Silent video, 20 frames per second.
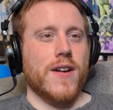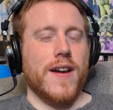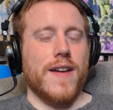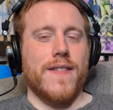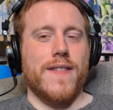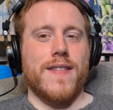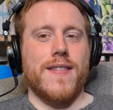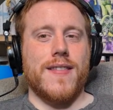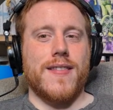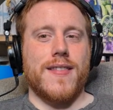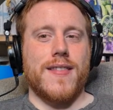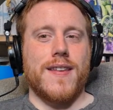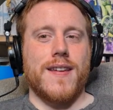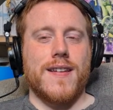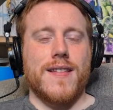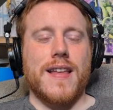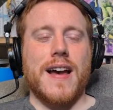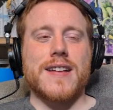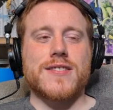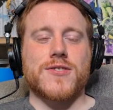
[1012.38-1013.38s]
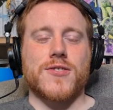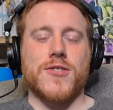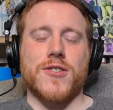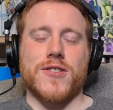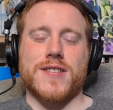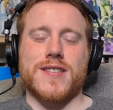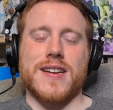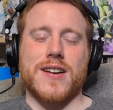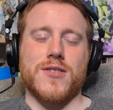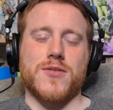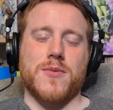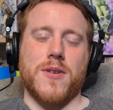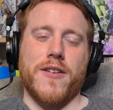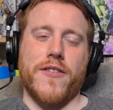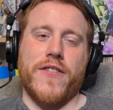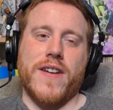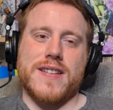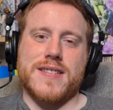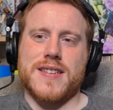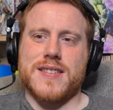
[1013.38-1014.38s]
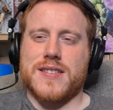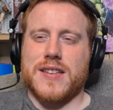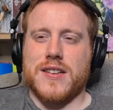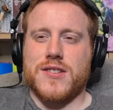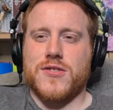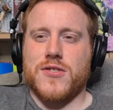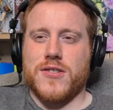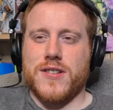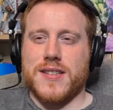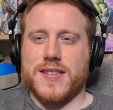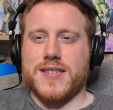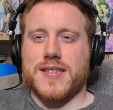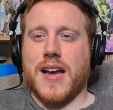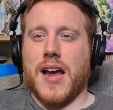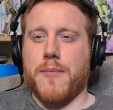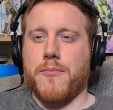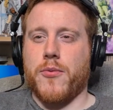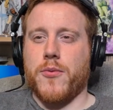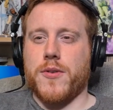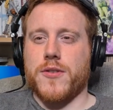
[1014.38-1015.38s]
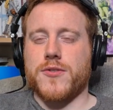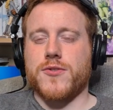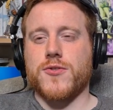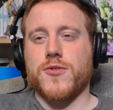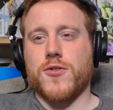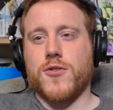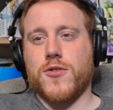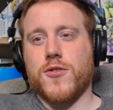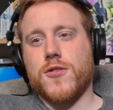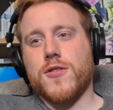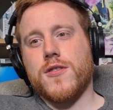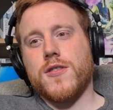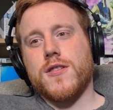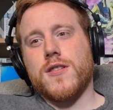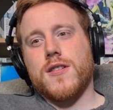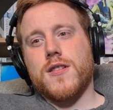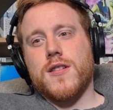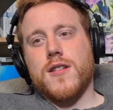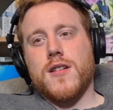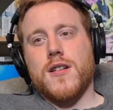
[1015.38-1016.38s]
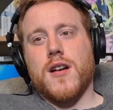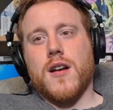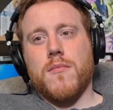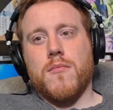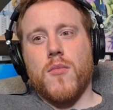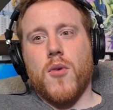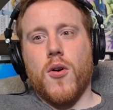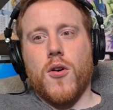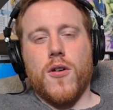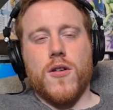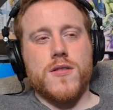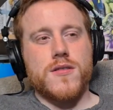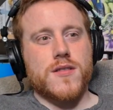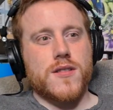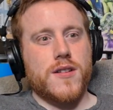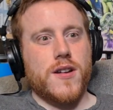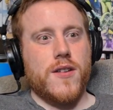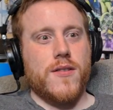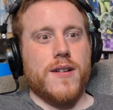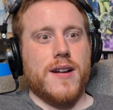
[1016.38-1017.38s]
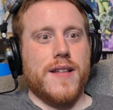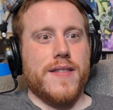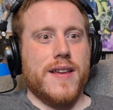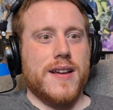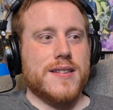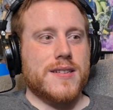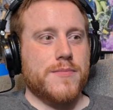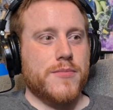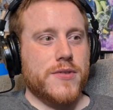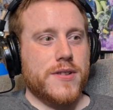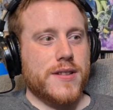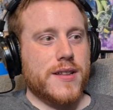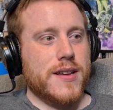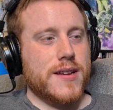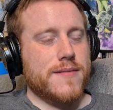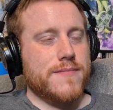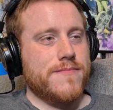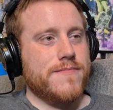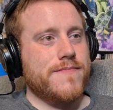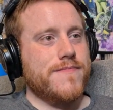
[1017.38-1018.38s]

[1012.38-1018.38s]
Okay. That's good, because that was one of the things that sort of the sniper would have saw more. So now I'm glad they actually did that.